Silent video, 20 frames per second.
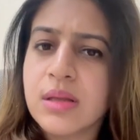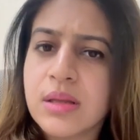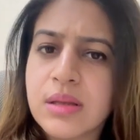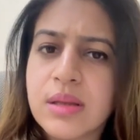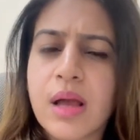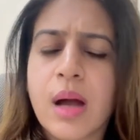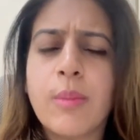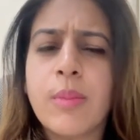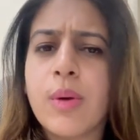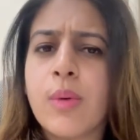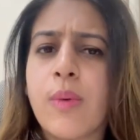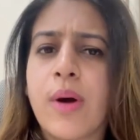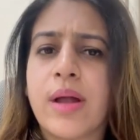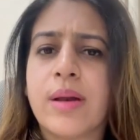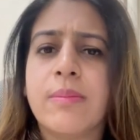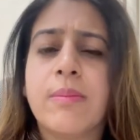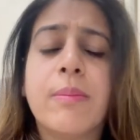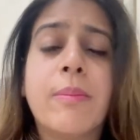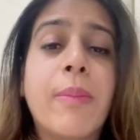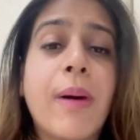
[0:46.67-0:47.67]
Number
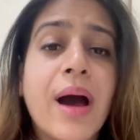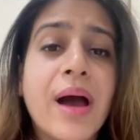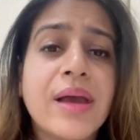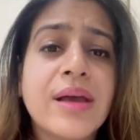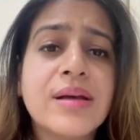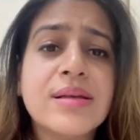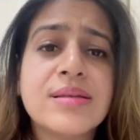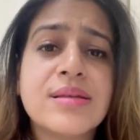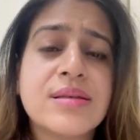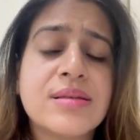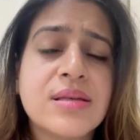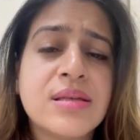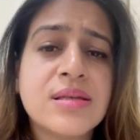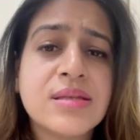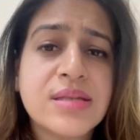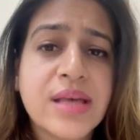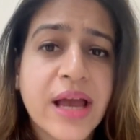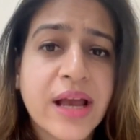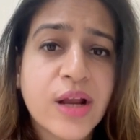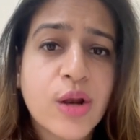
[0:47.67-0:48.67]
one, biases in
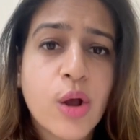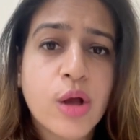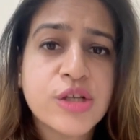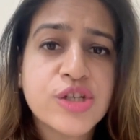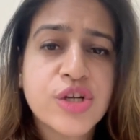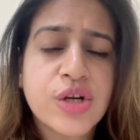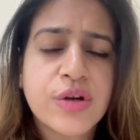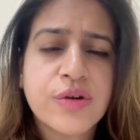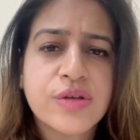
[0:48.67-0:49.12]
psychological